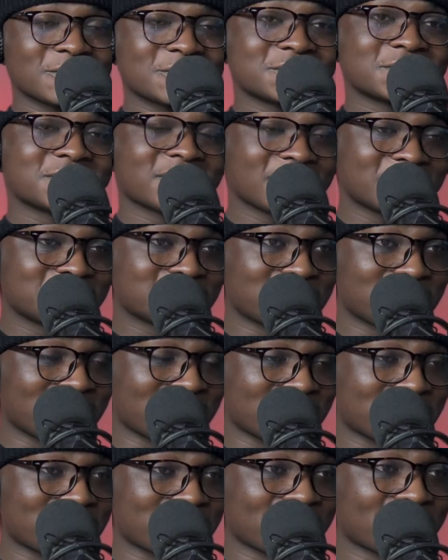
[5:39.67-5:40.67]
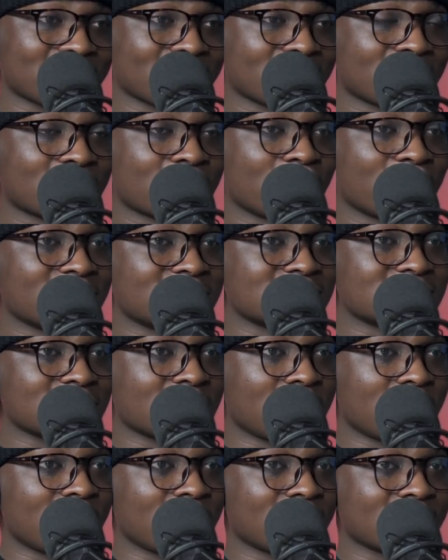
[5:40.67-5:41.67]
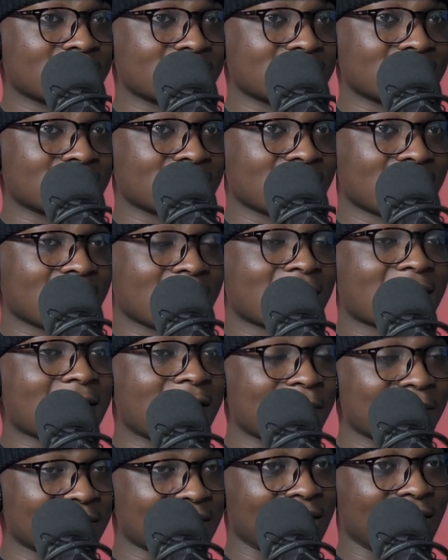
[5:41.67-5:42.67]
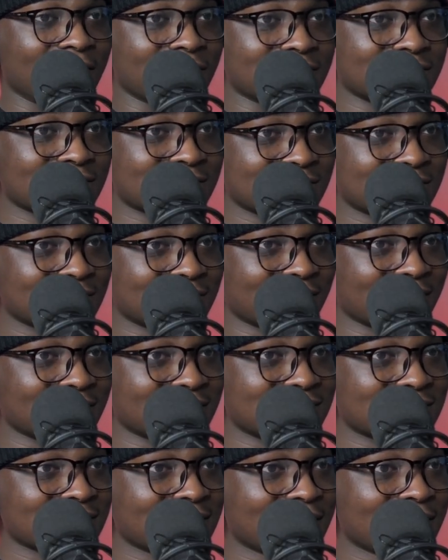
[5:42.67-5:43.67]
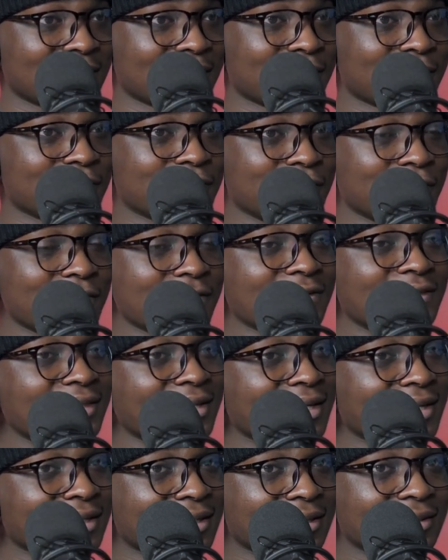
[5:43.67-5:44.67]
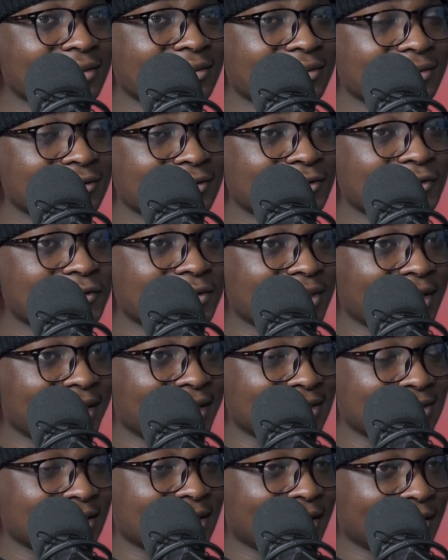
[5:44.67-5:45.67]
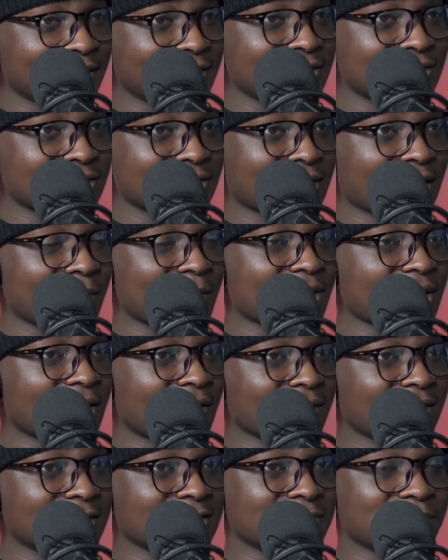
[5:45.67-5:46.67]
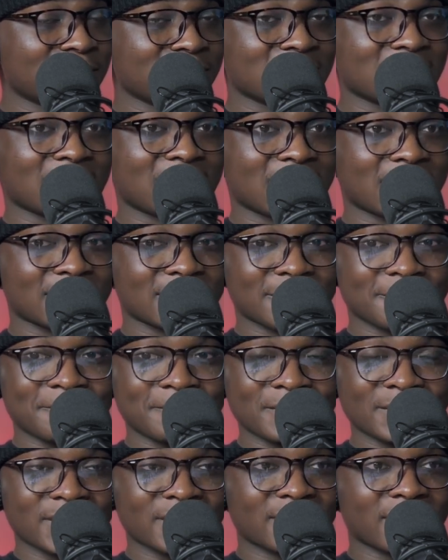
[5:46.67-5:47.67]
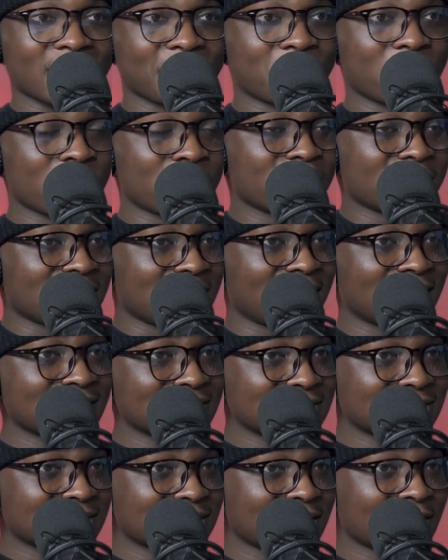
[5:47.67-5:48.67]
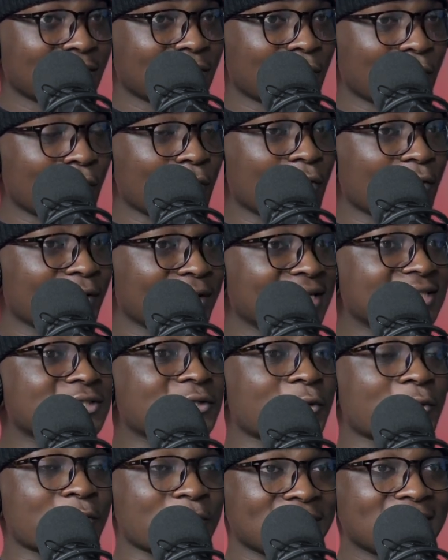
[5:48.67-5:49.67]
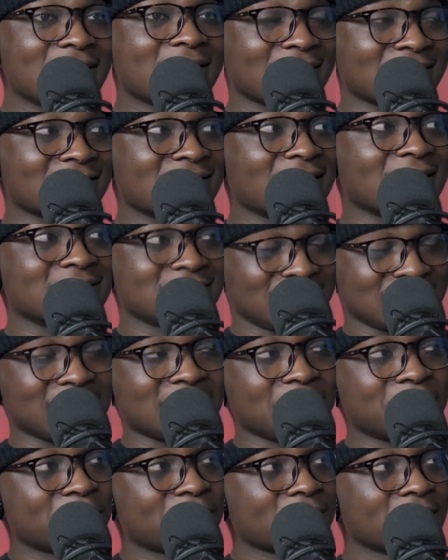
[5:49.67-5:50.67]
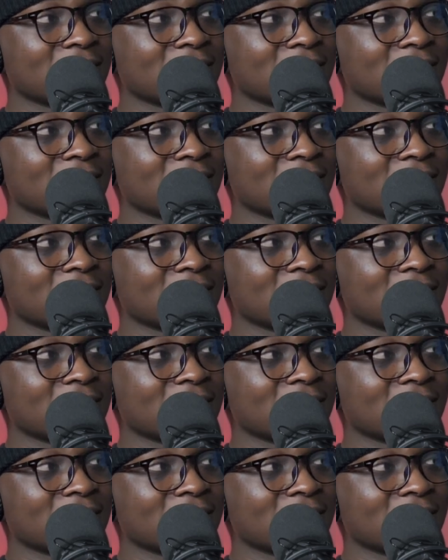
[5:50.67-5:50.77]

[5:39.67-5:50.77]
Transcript: to touch on was on coming out, right? Do you think in today's age, coming out has been like hyperbolized, or it's really like that deep?